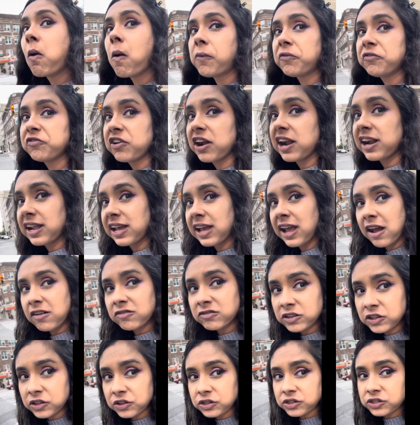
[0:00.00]
Friday I have
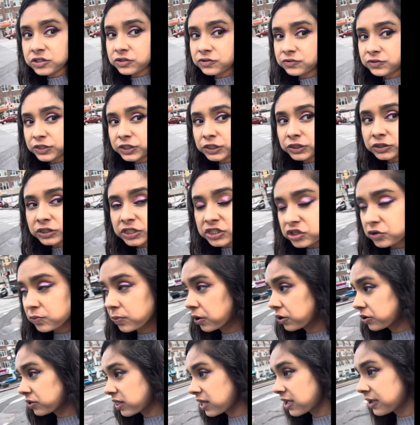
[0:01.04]
another interview at
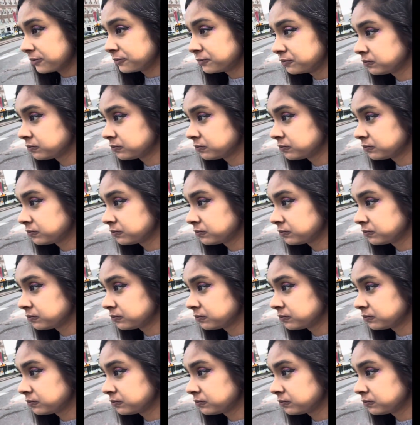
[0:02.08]
Chipotle.